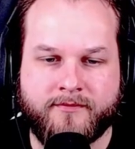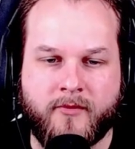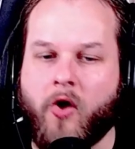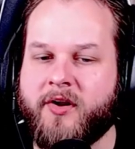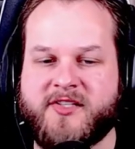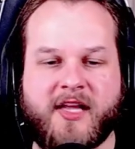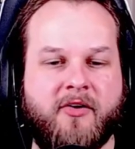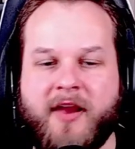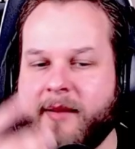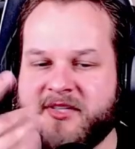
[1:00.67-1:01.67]
Already said her
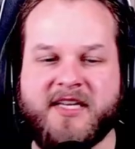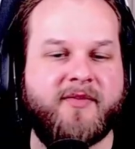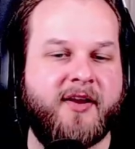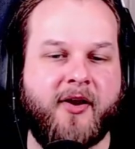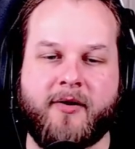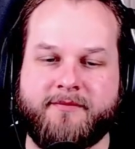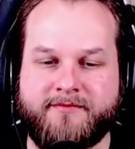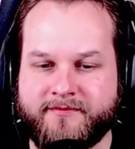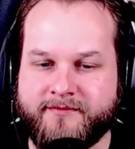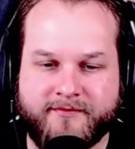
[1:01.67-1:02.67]
name, didn't even hear it.
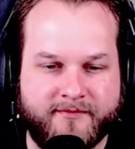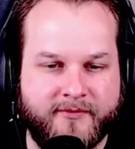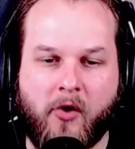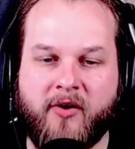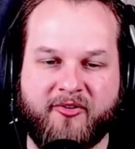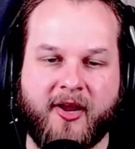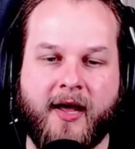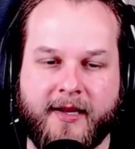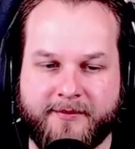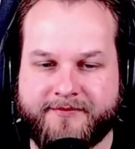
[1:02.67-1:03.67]
Already
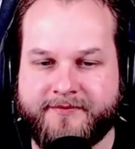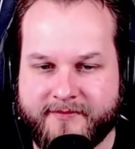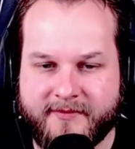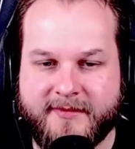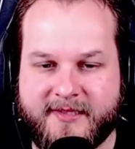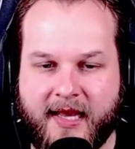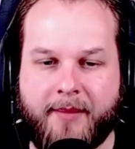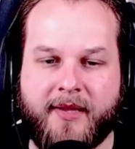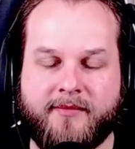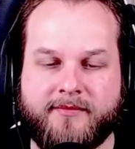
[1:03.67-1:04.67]
forgot it. Damn it.